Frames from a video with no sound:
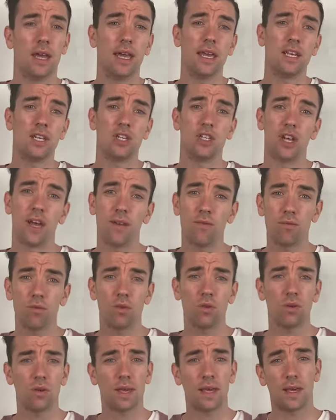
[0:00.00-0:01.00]
in
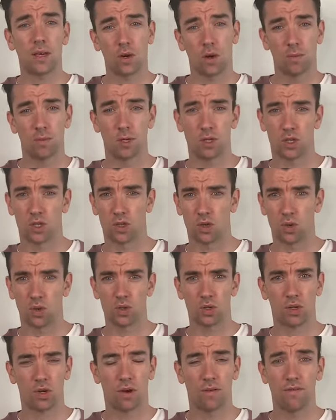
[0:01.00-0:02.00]
general, e-commerce
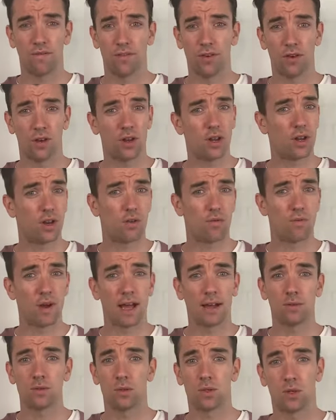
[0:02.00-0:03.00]
stores convert at
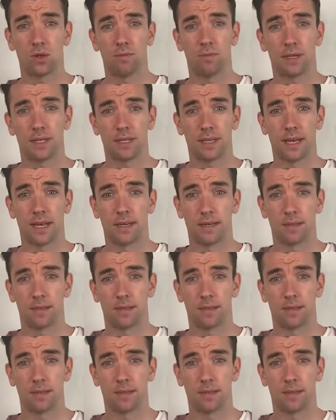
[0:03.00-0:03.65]
around 2%,